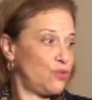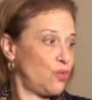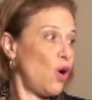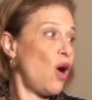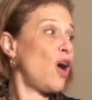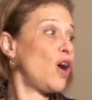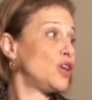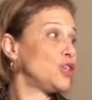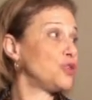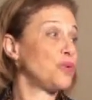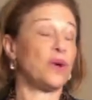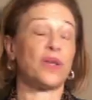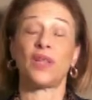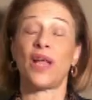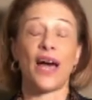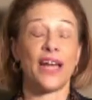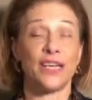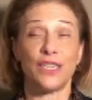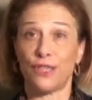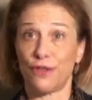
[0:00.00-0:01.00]
drawn to a
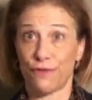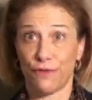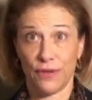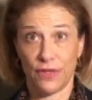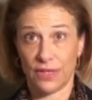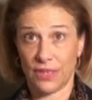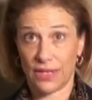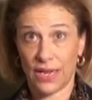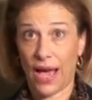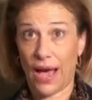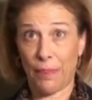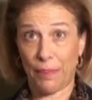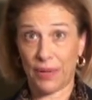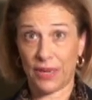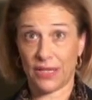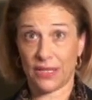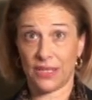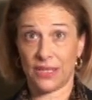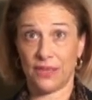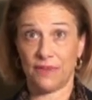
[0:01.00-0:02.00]
lot of different
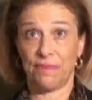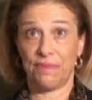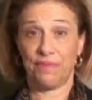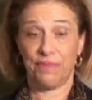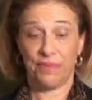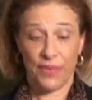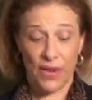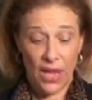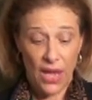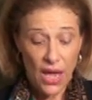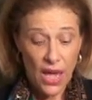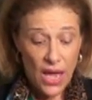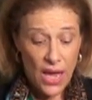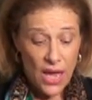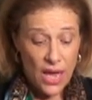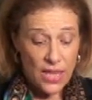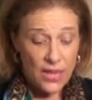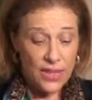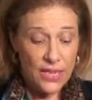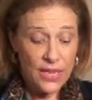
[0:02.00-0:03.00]
topics.
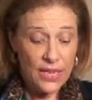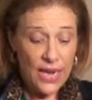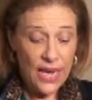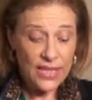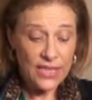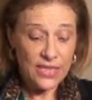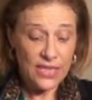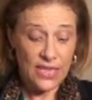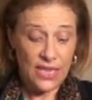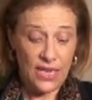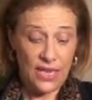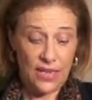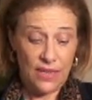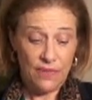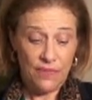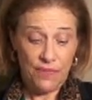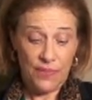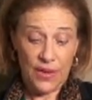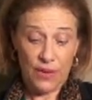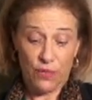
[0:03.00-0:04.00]
The next
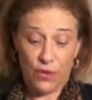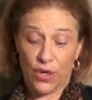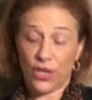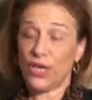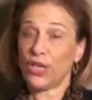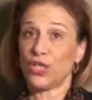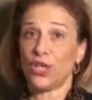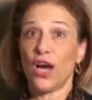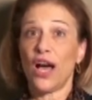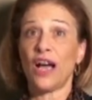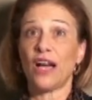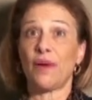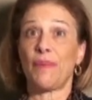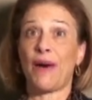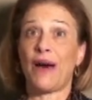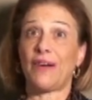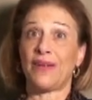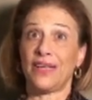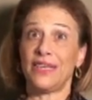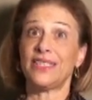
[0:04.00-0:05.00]
thing that we're going to talk
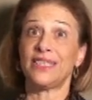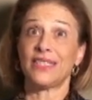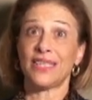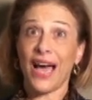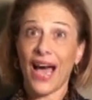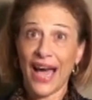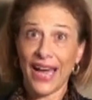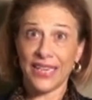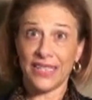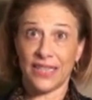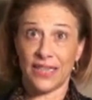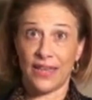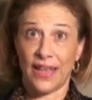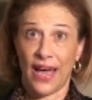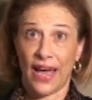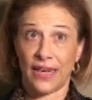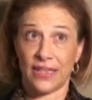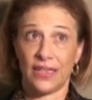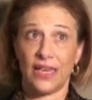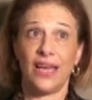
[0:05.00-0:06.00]
about is tied to
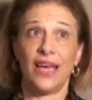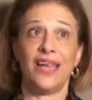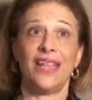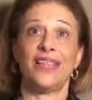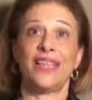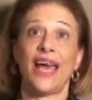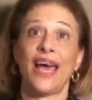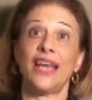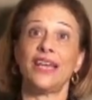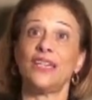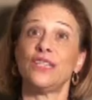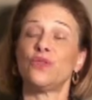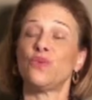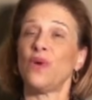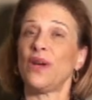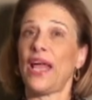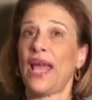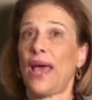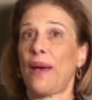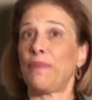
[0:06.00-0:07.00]
that, and that is
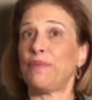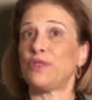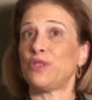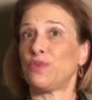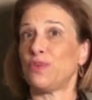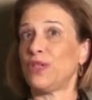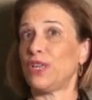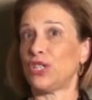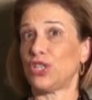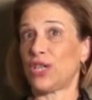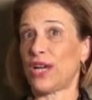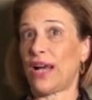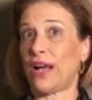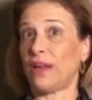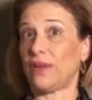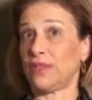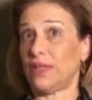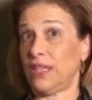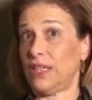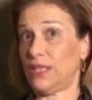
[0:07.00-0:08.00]
what happens when a
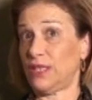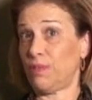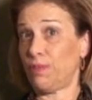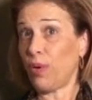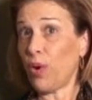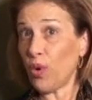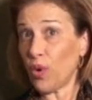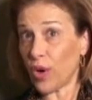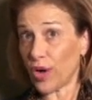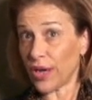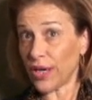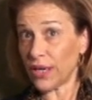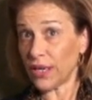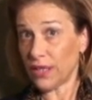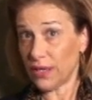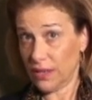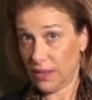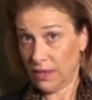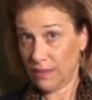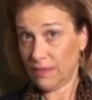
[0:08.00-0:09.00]
child is bored,
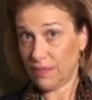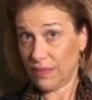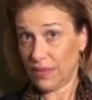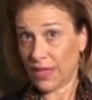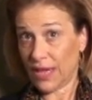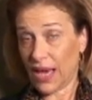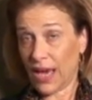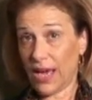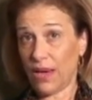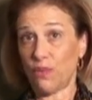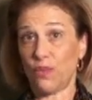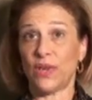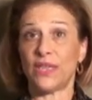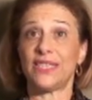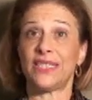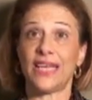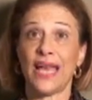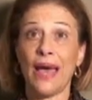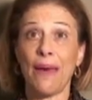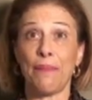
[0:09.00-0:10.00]
okay, what
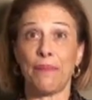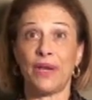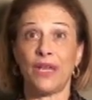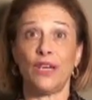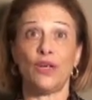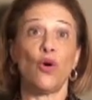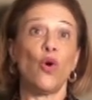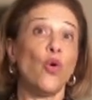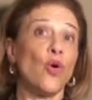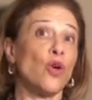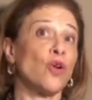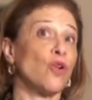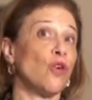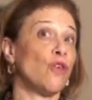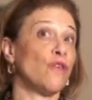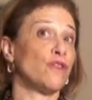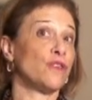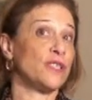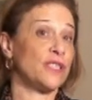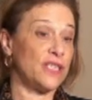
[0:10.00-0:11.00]
does that mean, or
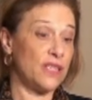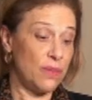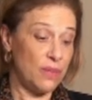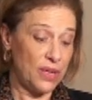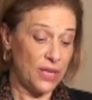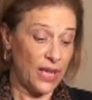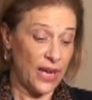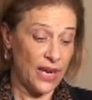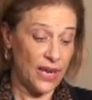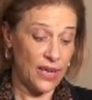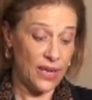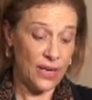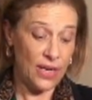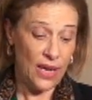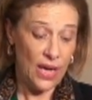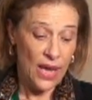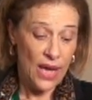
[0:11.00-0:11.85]
overstimulated.